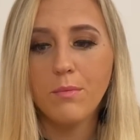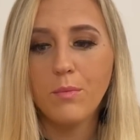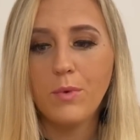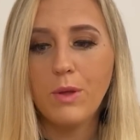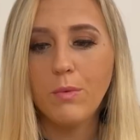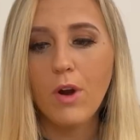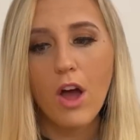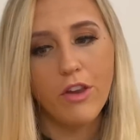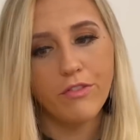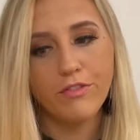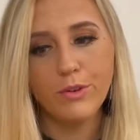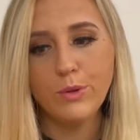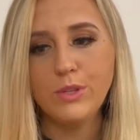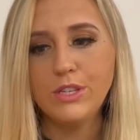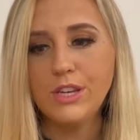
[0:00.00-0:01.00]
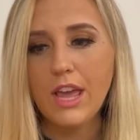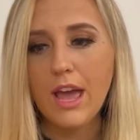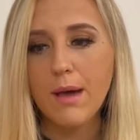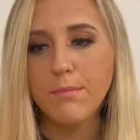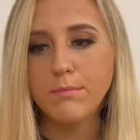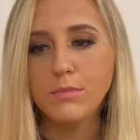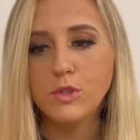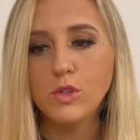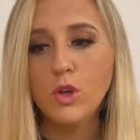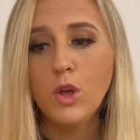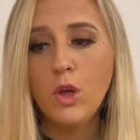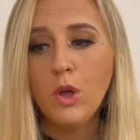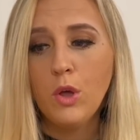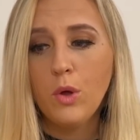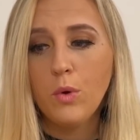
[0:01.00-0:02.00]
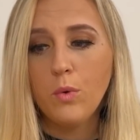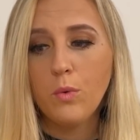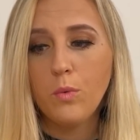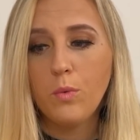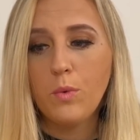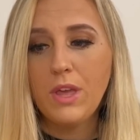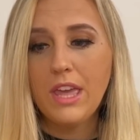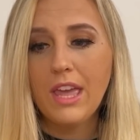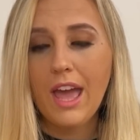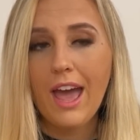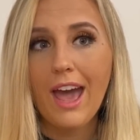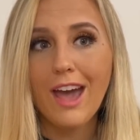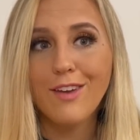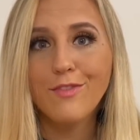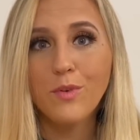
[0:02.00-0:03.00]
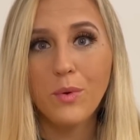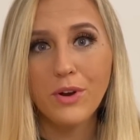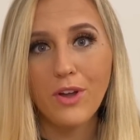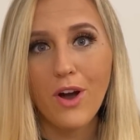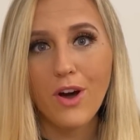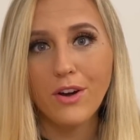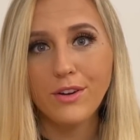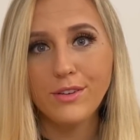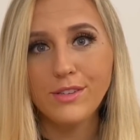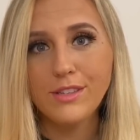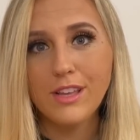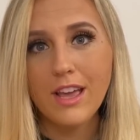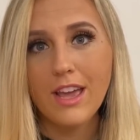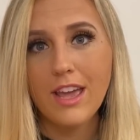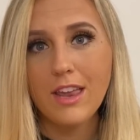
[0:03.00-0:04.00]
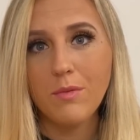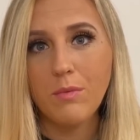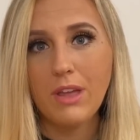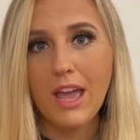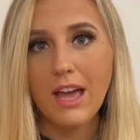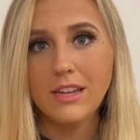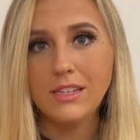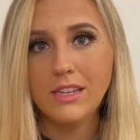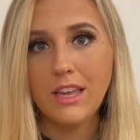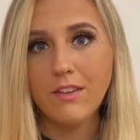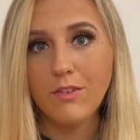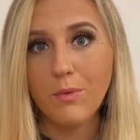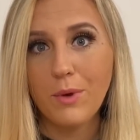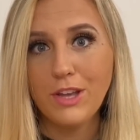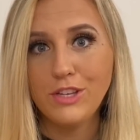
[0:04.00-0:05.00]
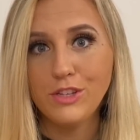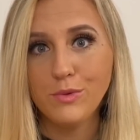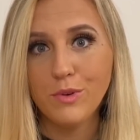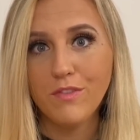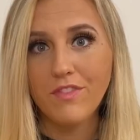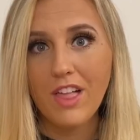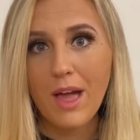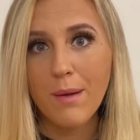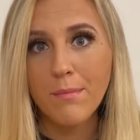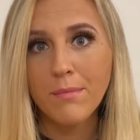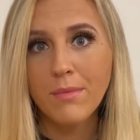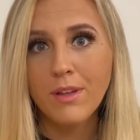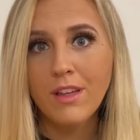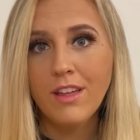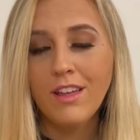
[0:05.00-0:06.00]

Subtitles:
We were on food stamps. We had 4 dogs and we had to give away 2 of them.